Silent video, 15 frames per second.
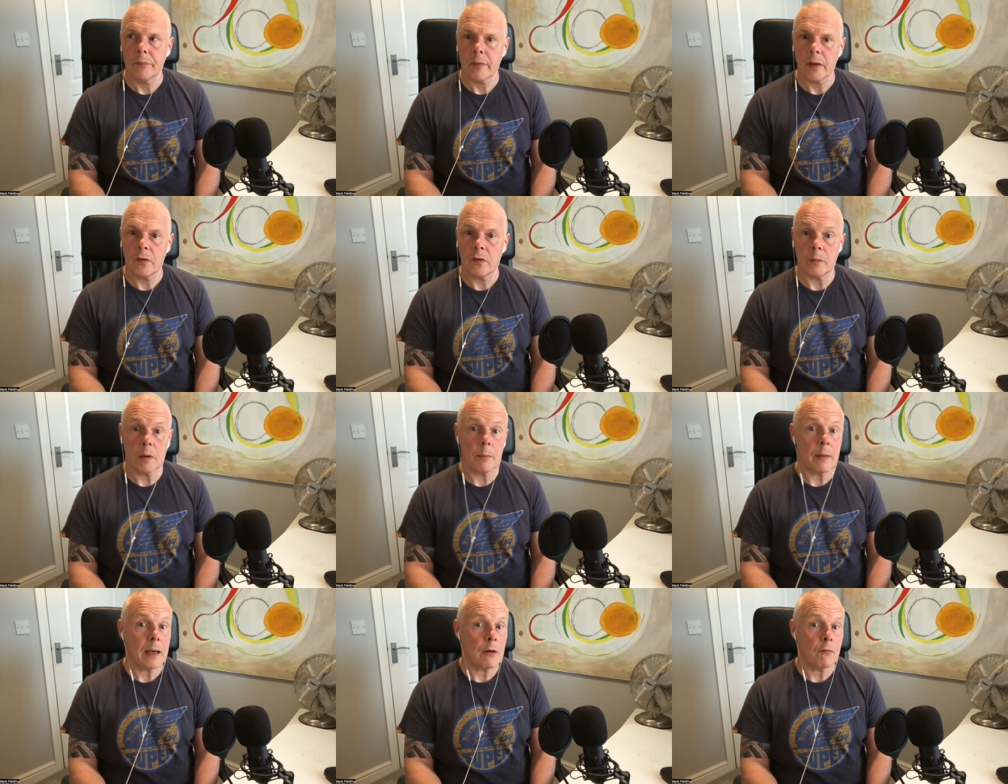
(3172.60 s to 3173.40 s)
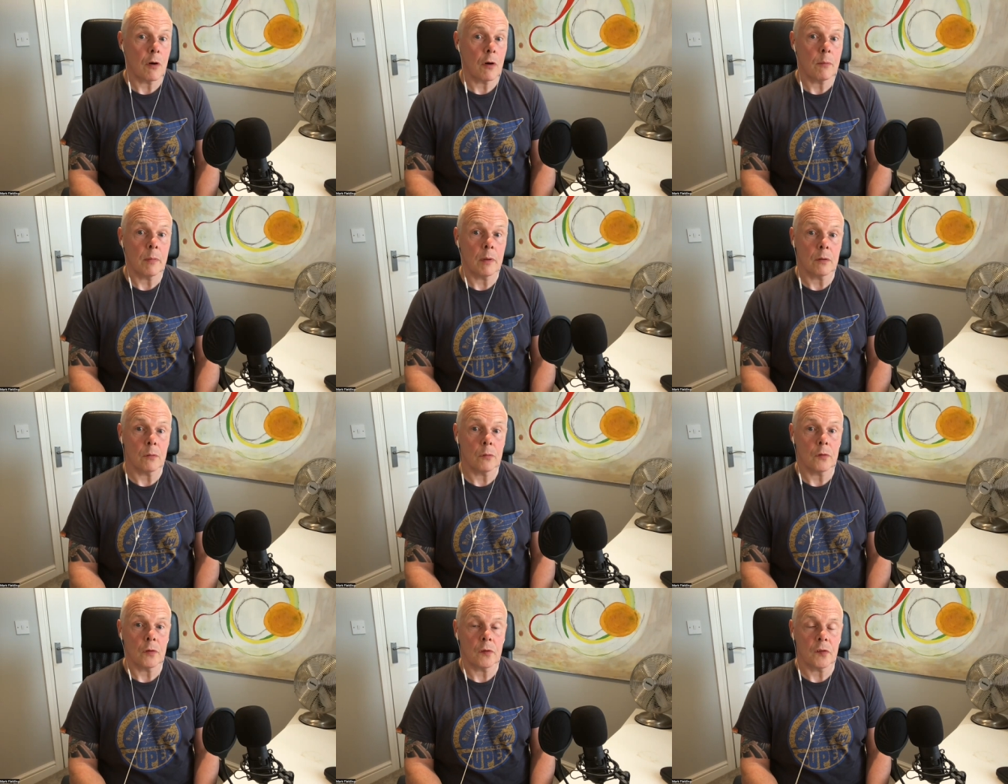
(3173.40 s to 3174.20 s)
some of the male role
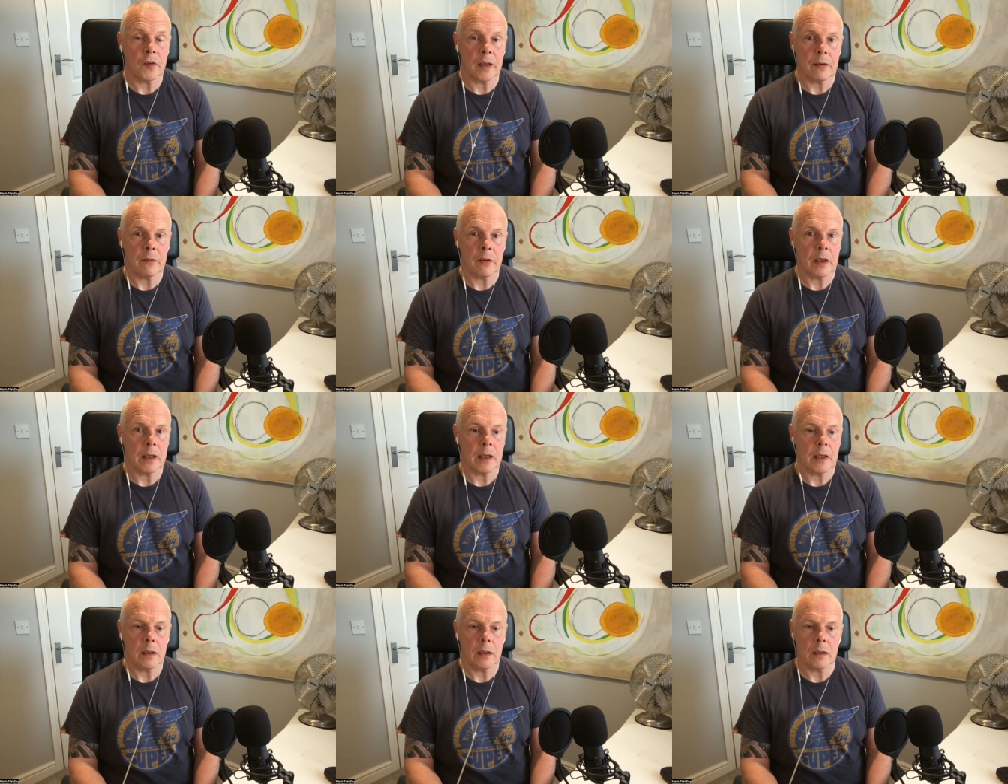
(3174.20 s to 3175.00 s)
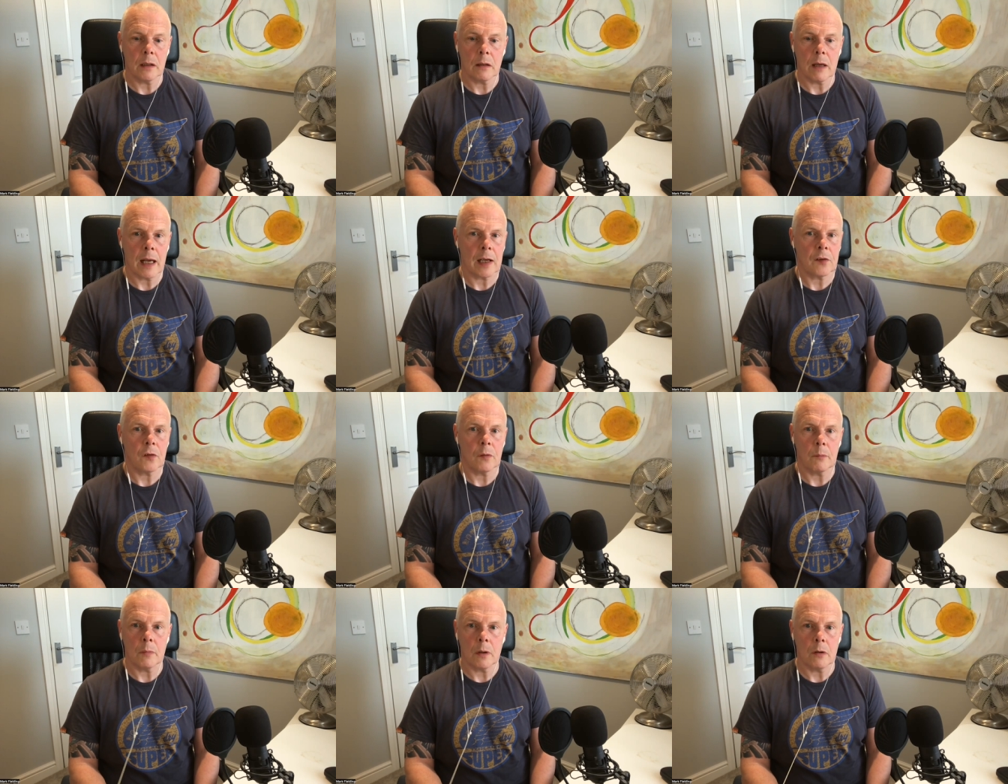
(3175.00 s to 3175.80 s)
models on TV, you know,
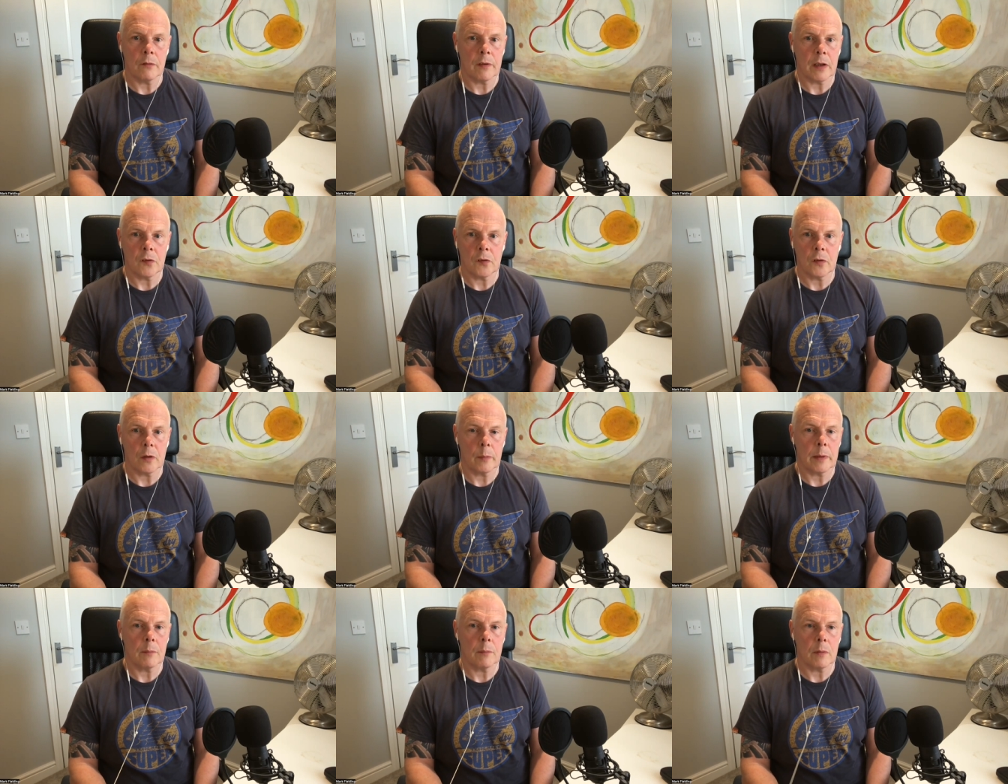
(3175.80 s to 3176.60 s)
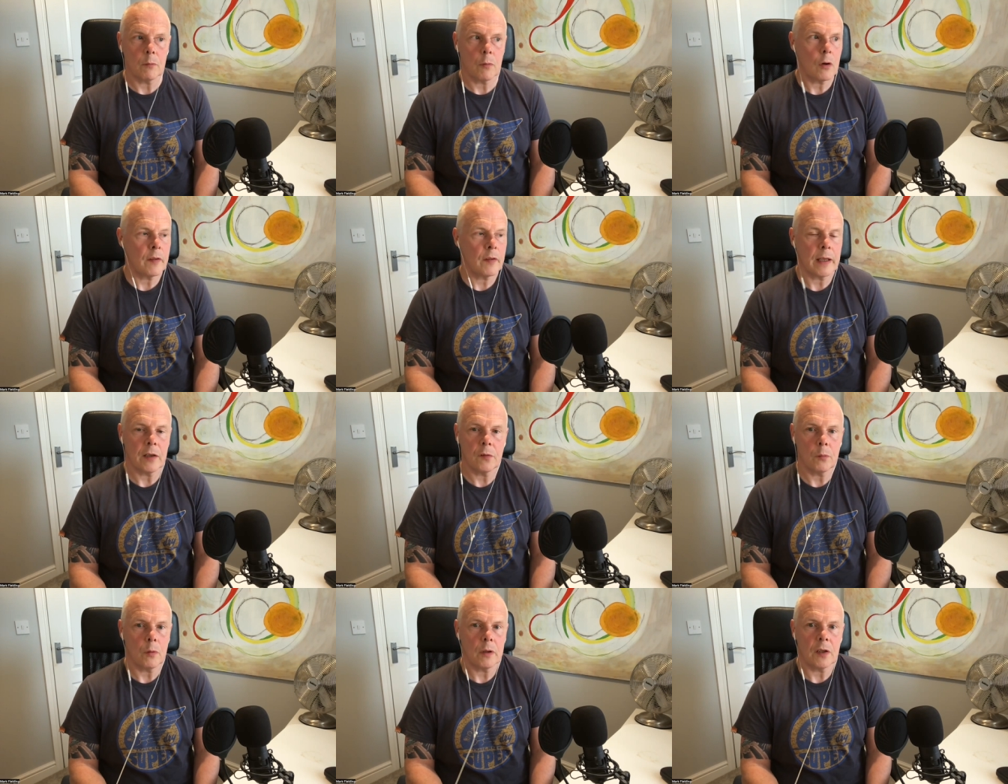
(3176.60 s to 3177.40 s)
action movies. I mean, what are
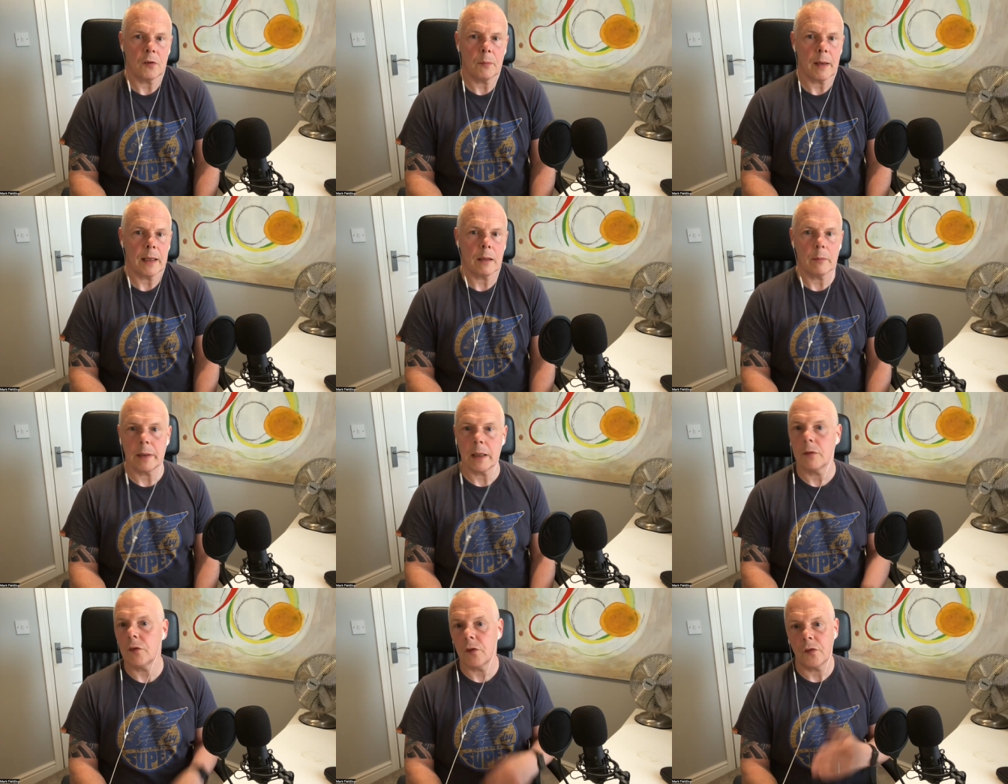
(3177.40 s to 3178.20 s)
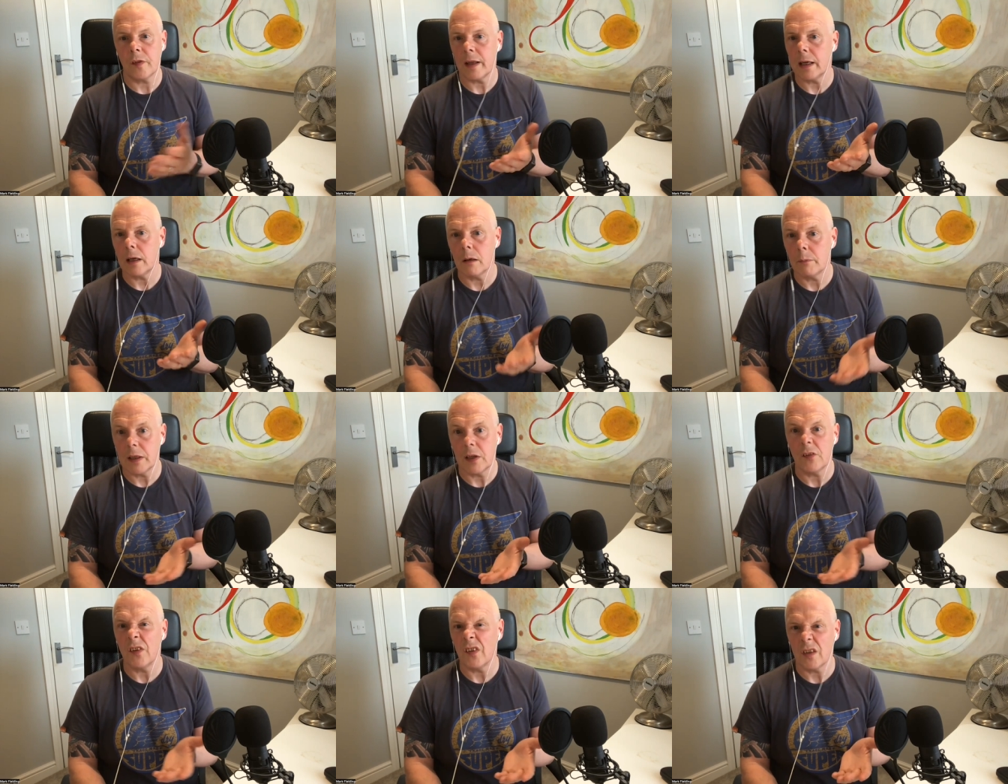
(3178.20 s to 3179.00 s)
these? What are these men? I mean, I just think. I mean,
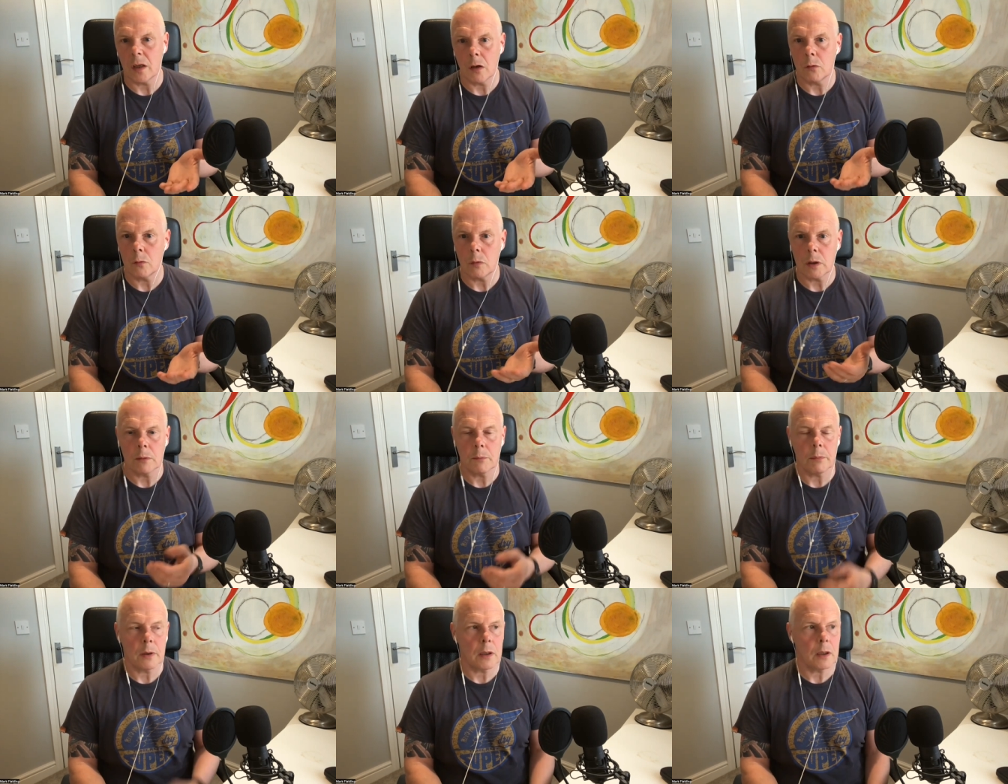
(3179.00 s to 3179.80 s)
this is an old one, but